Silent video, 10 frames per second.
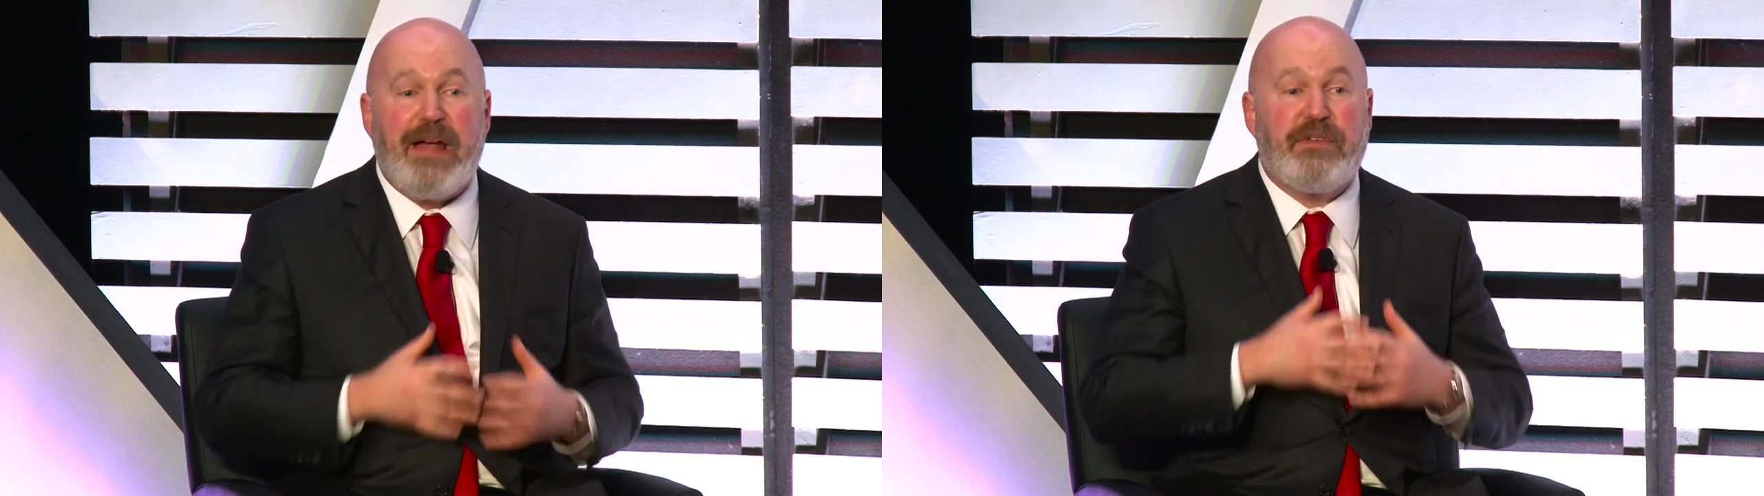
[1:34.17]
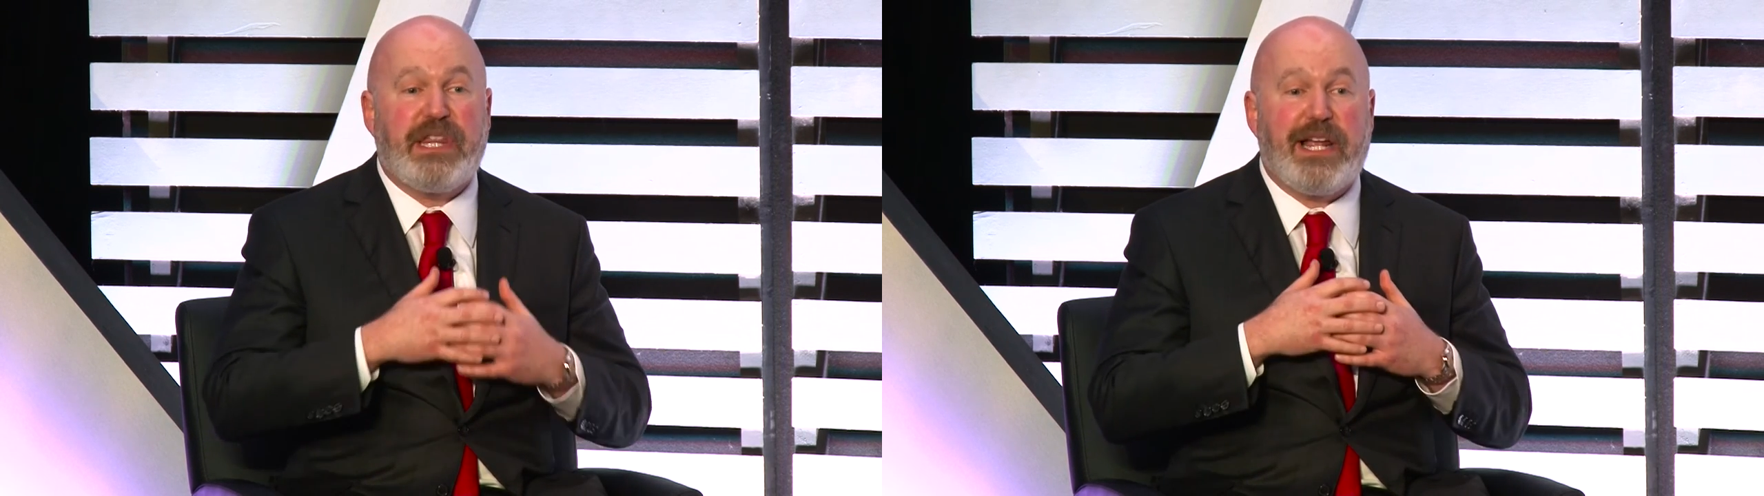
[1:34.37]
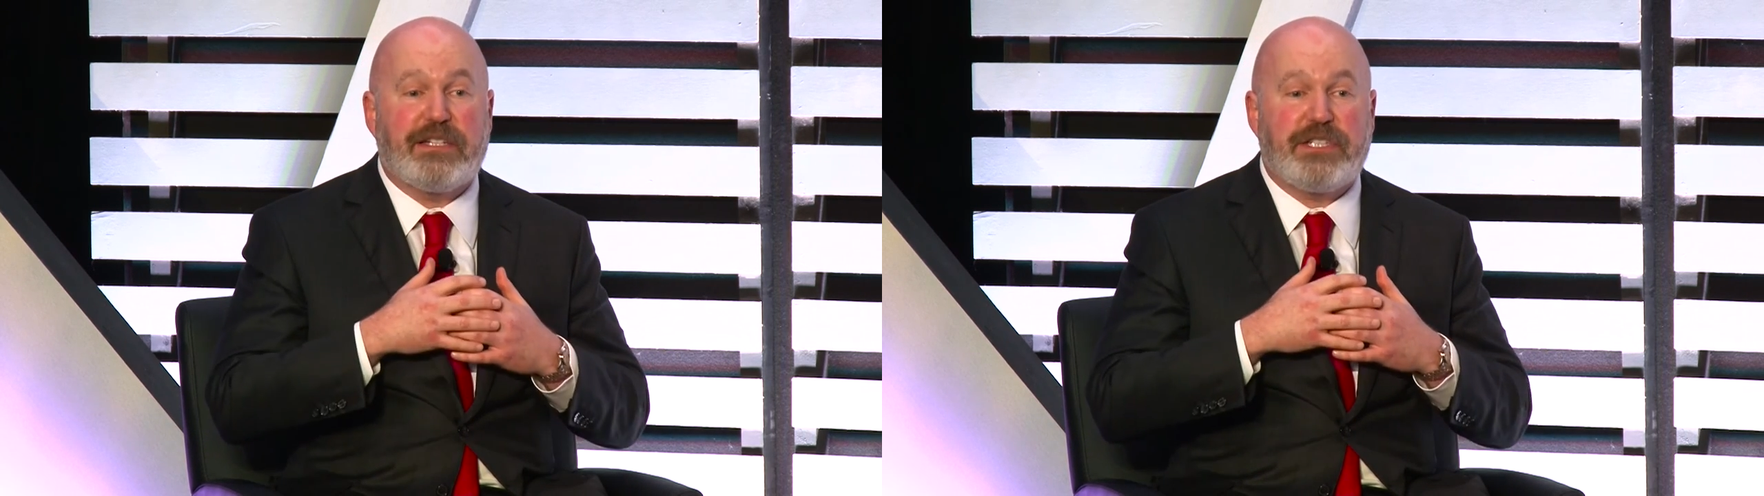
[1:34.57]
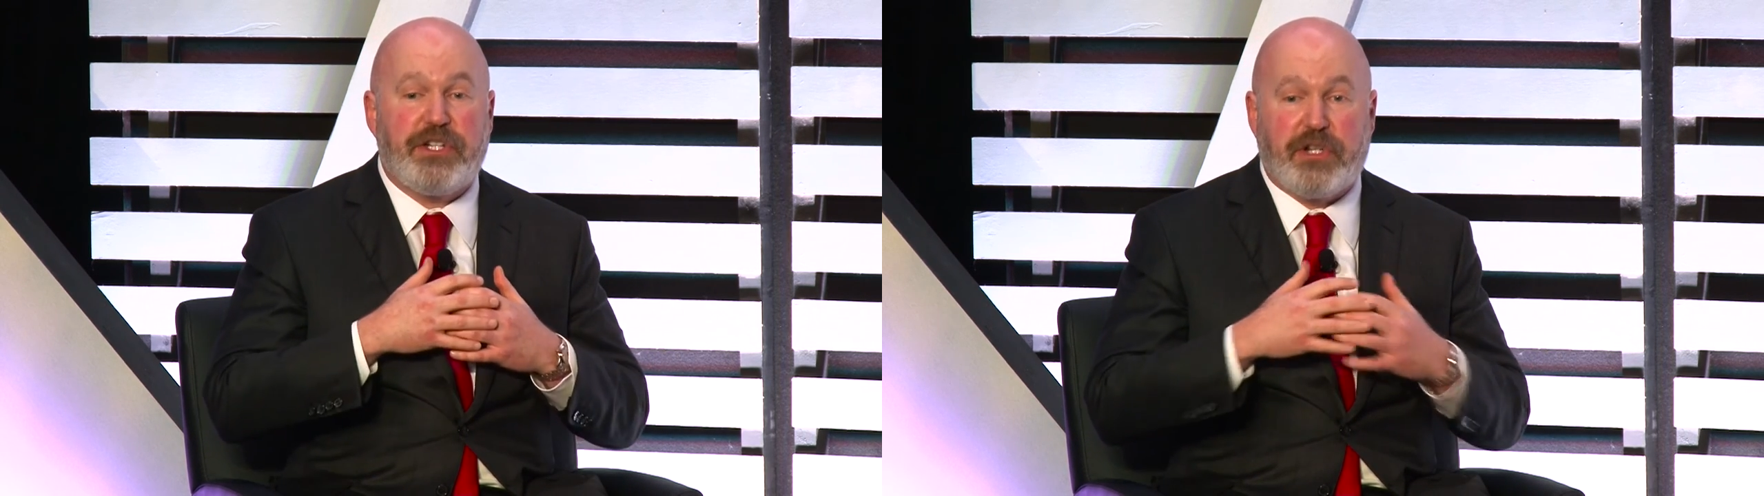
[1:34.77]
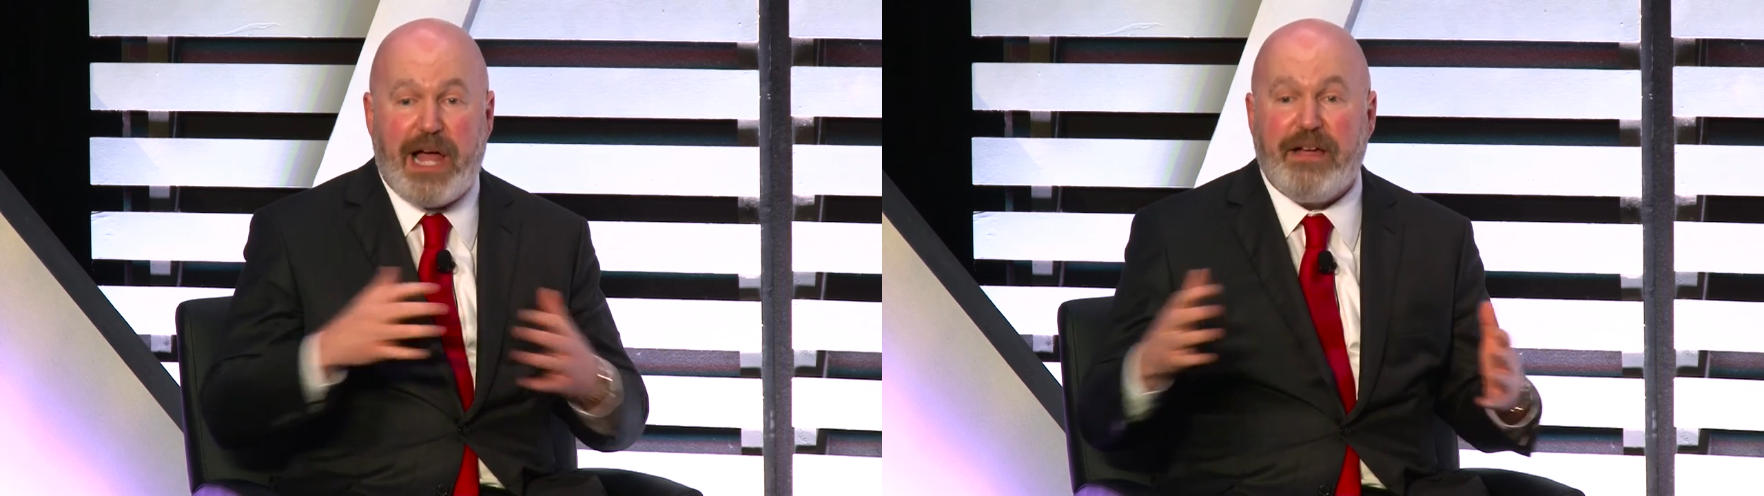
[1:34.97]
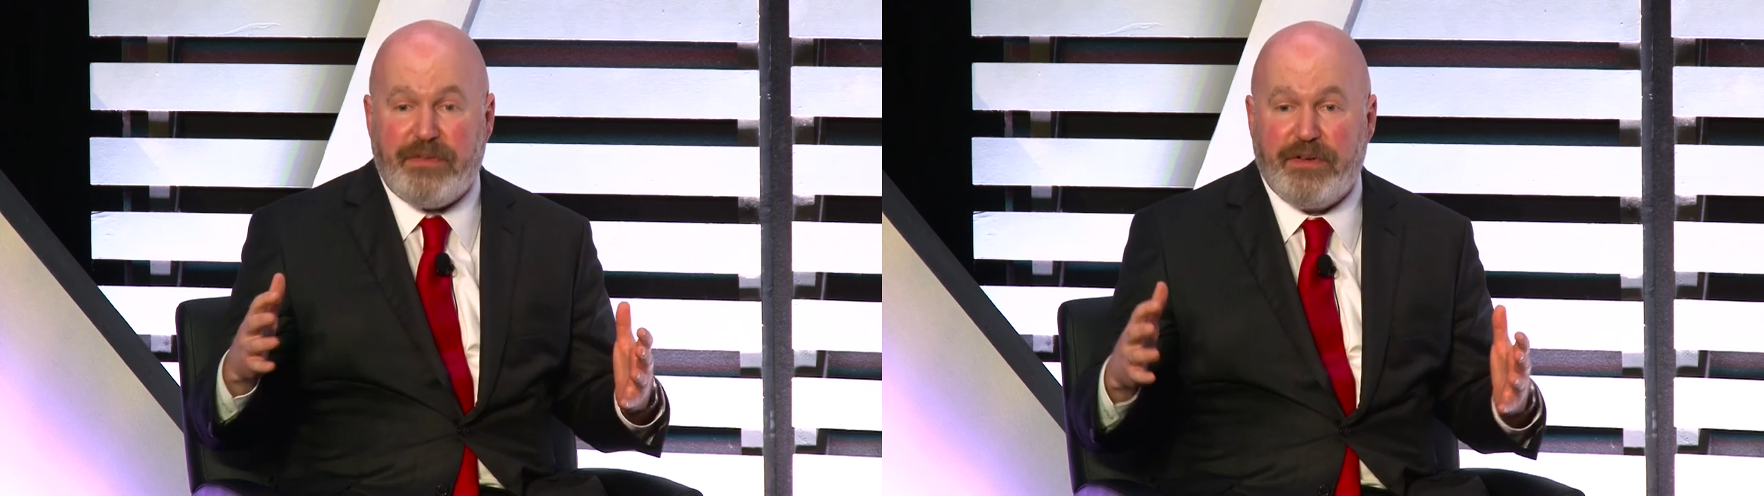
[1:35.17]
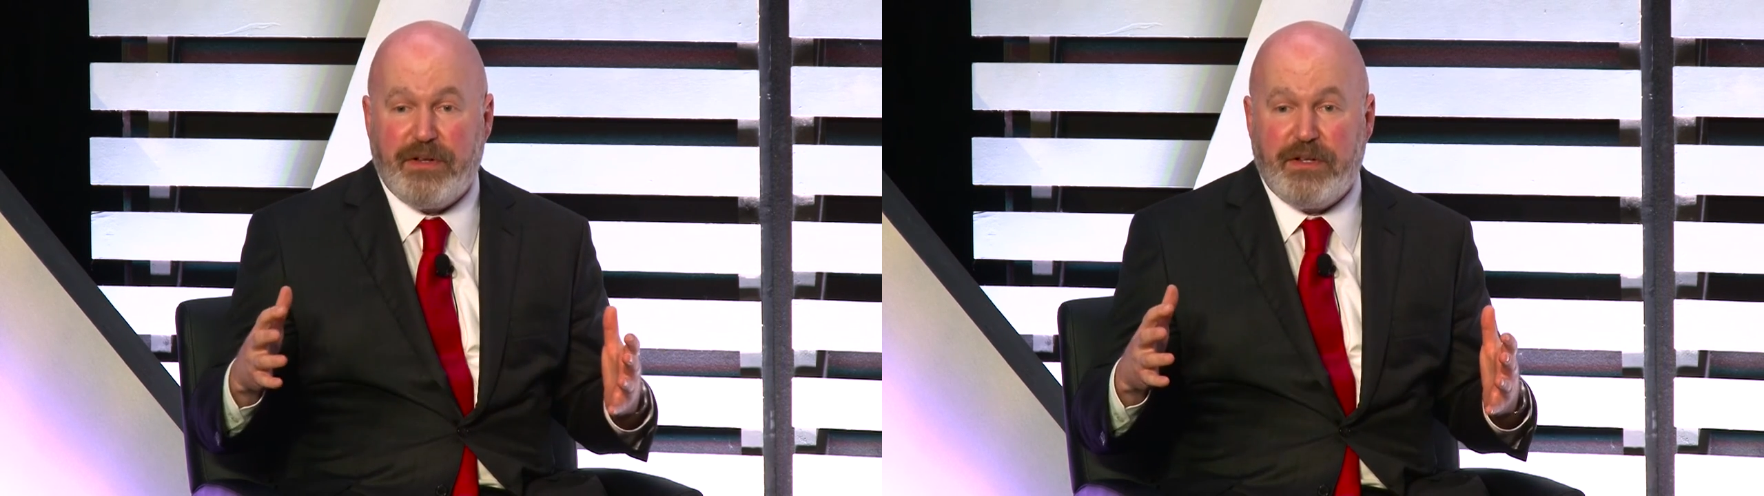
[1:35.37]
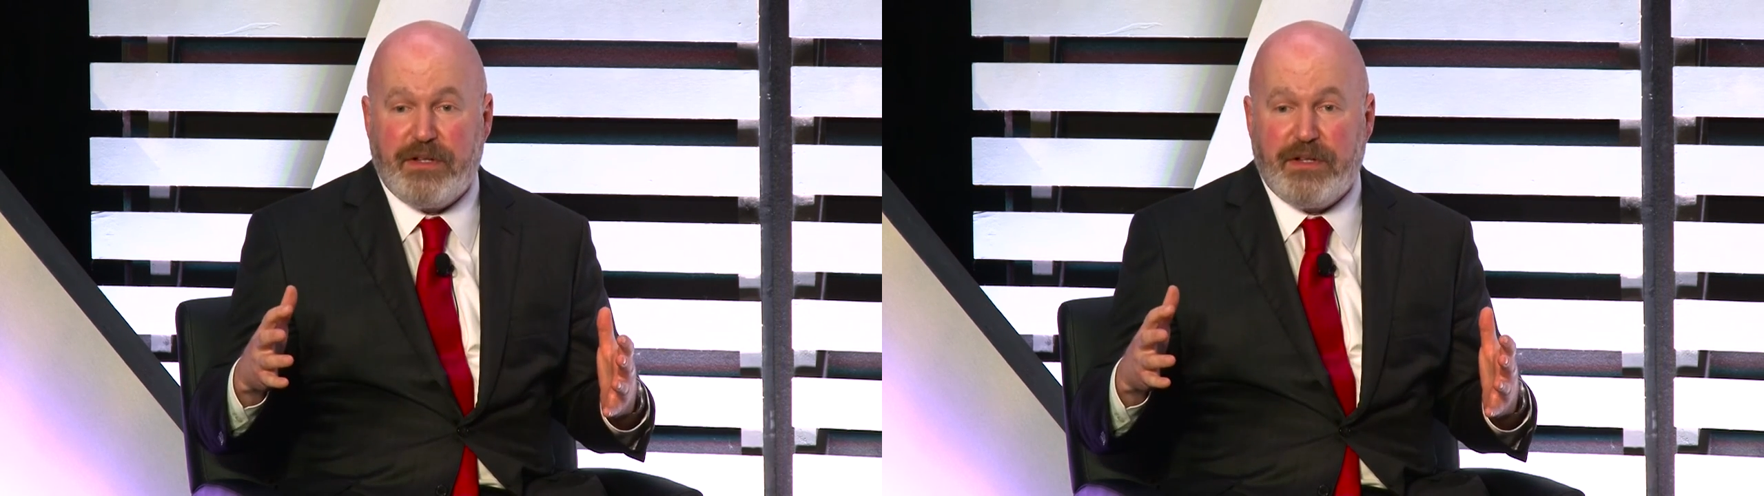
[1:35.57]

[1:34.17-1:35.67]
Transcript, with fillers: everything else in your life